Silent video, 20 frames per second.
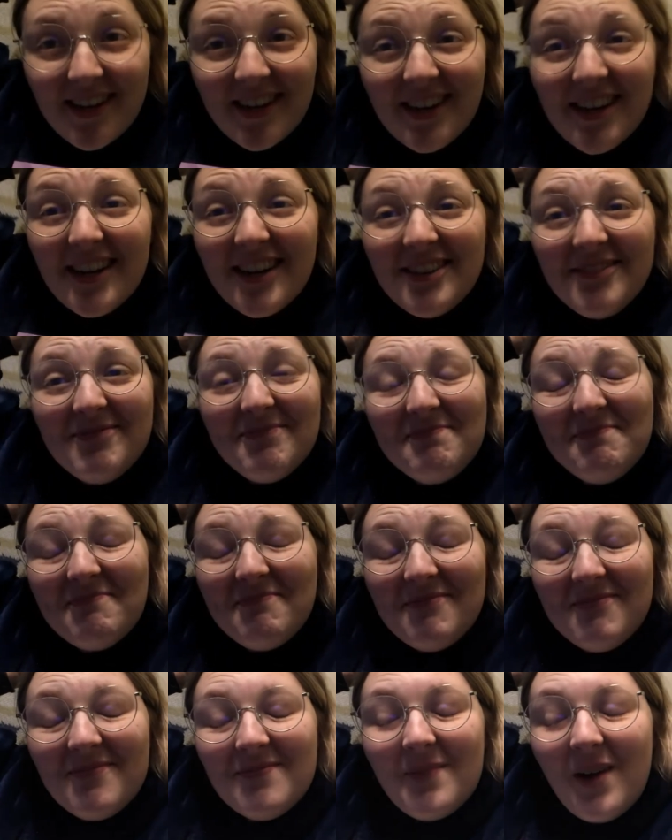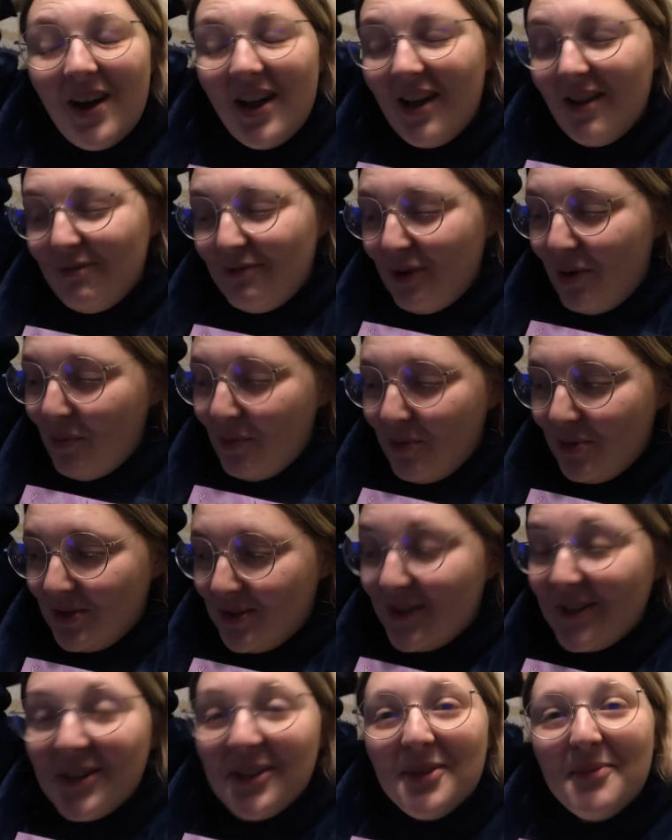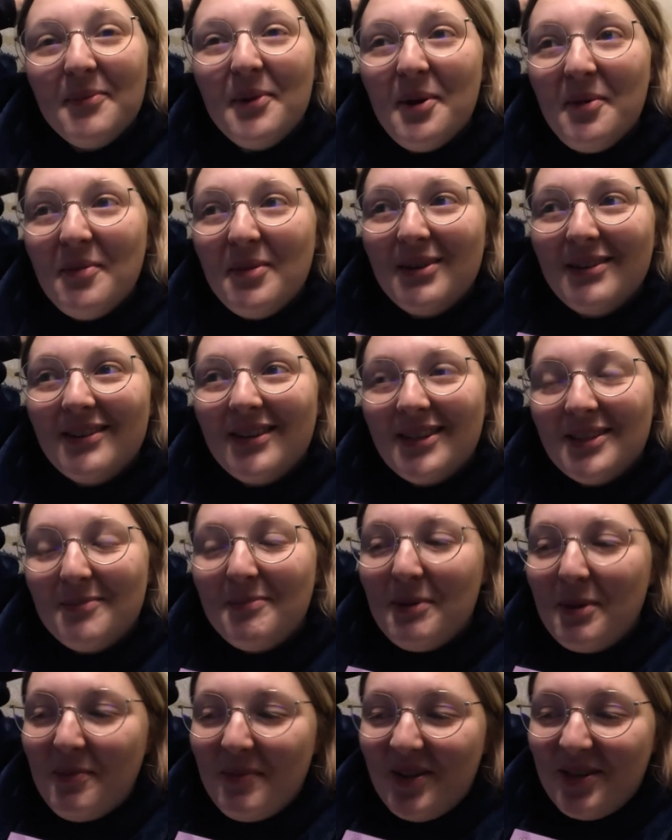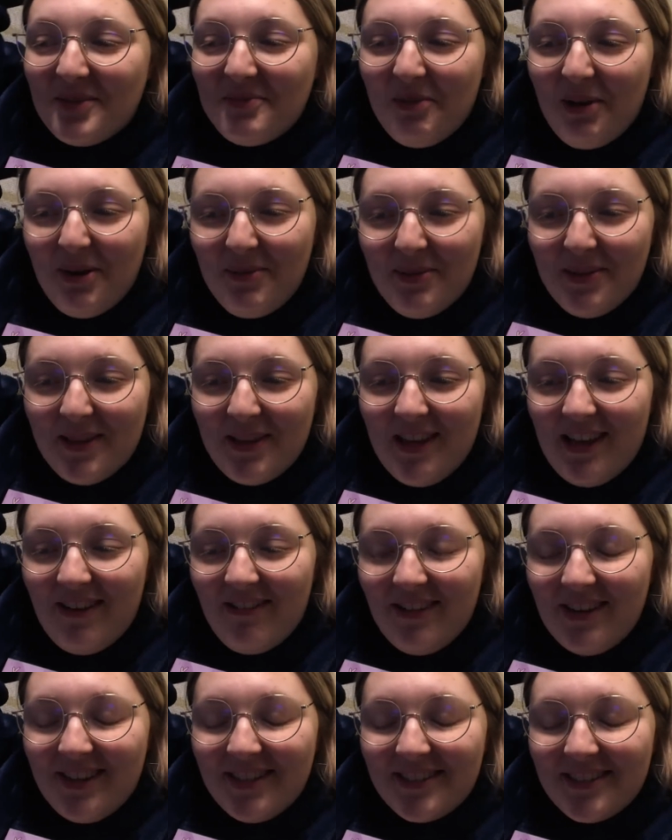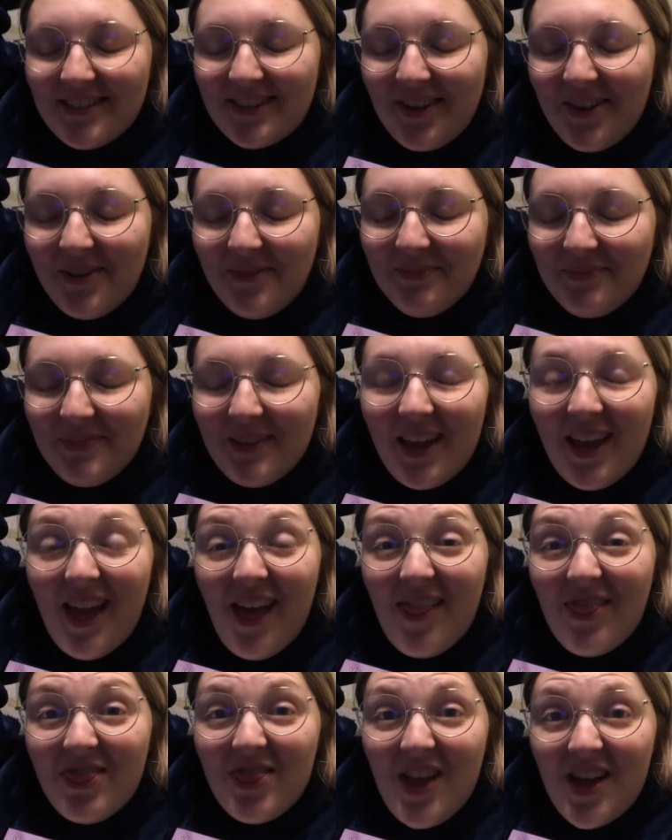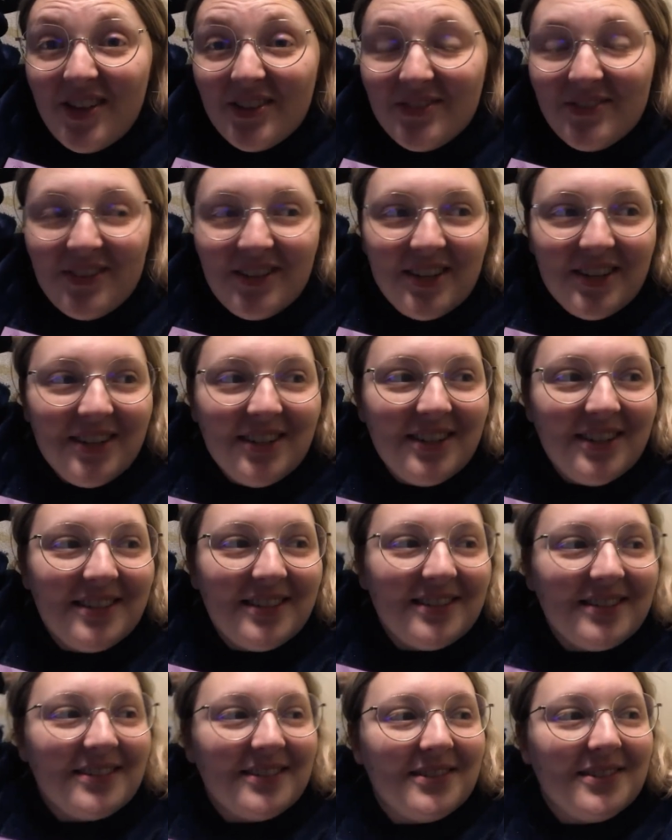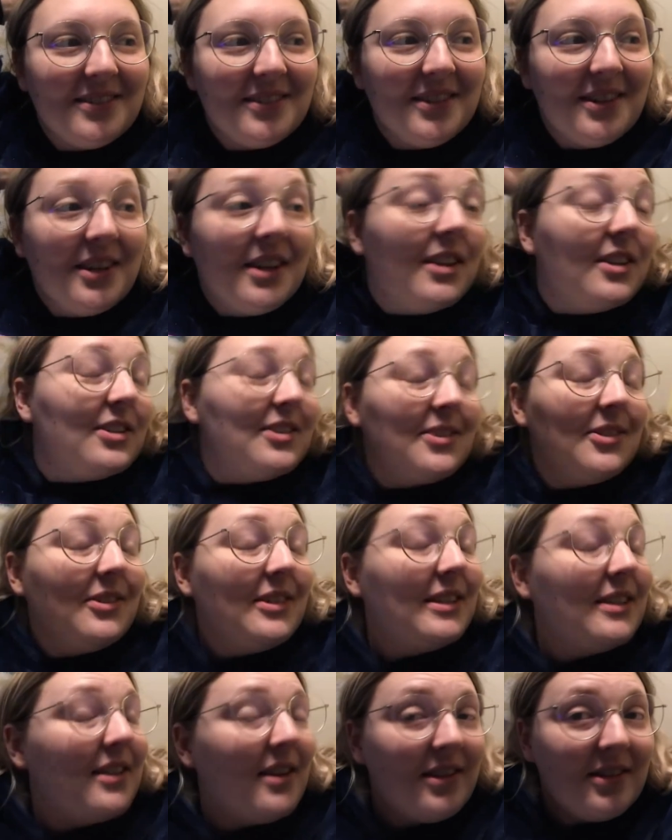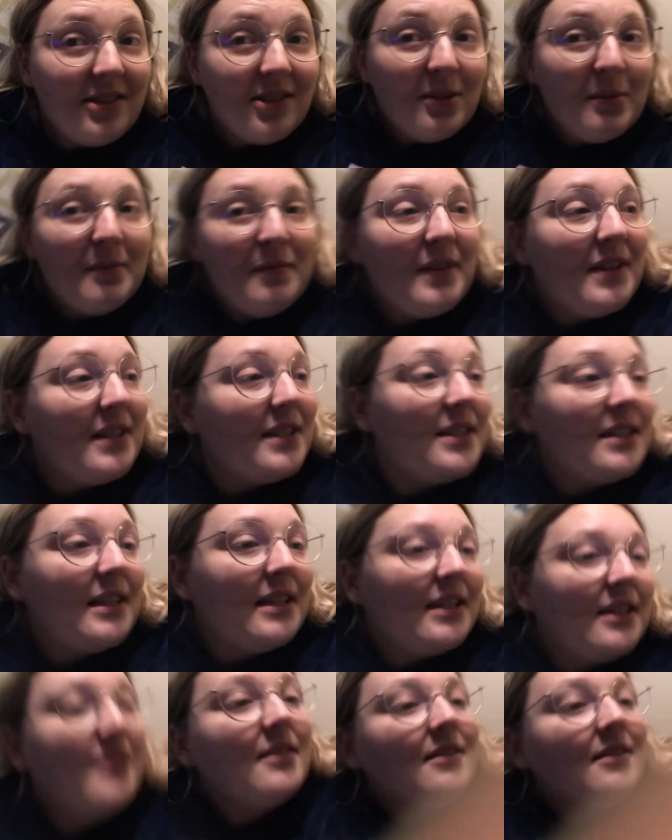I have no water at the moment. There's been a burst pipe in the area, so that's fun. Sorry, did I stop fussing?